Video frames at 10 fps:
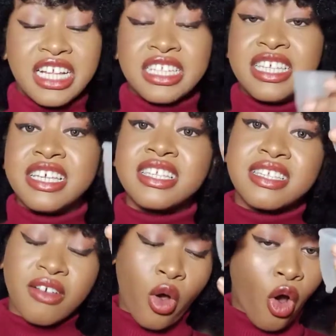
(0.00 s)

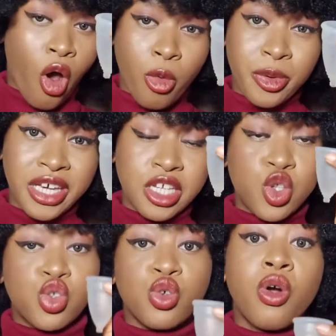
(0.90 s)
This cup is
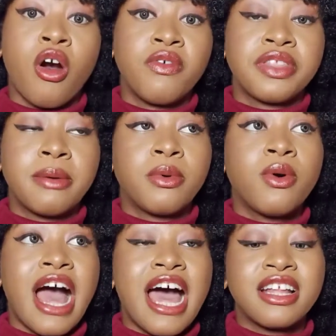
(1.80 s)
so
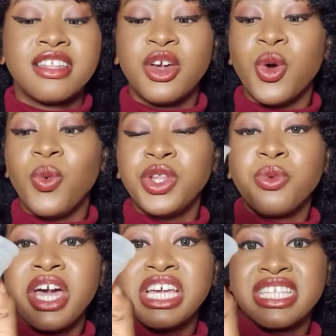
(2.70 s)
comfortable, and with the
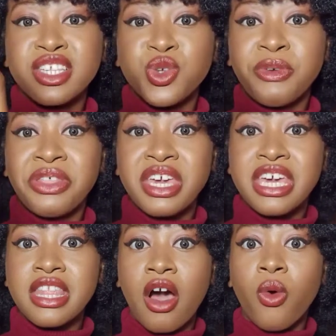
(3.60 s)
way it is, you'll be
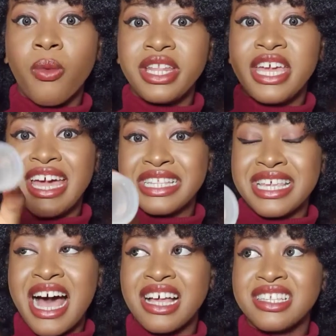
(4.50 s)
thinking that, oh, when it
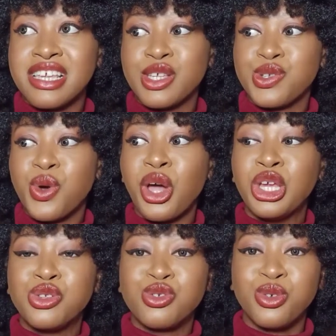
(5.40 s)
enters, it's
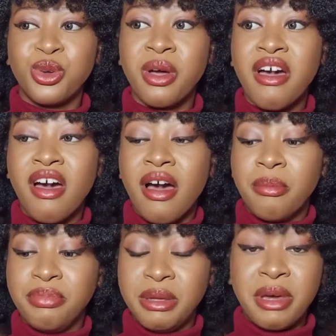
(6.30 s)
going to
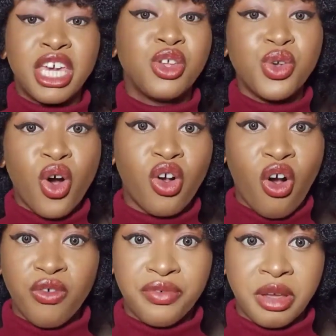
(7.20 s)
be making you
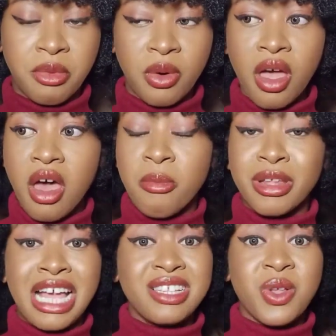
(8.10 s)
uncomfortable,
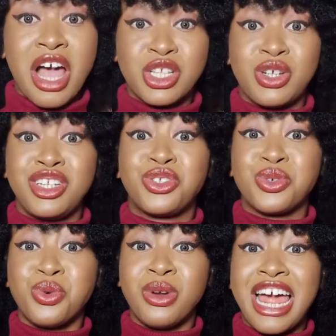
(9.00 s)
but that's not actually
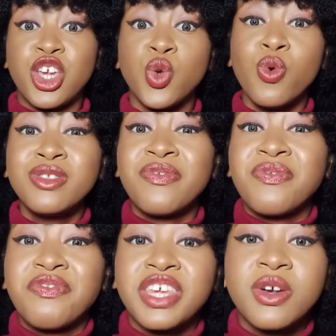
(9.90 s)
true. Like, you won't
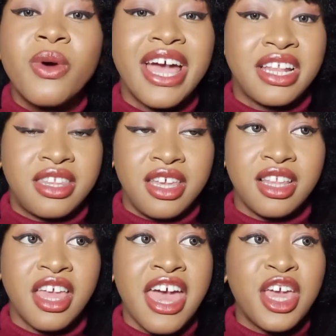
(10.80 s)
feel
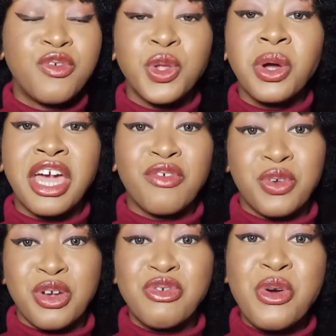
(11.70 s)
anything. If you're not careful,
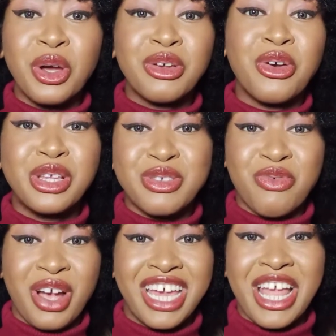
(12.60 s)
you're even going to
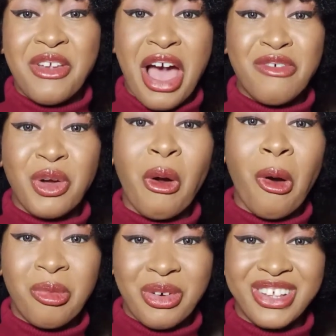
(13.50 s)
forget that you have a
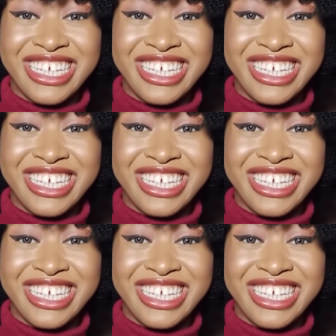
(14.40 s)
cup on the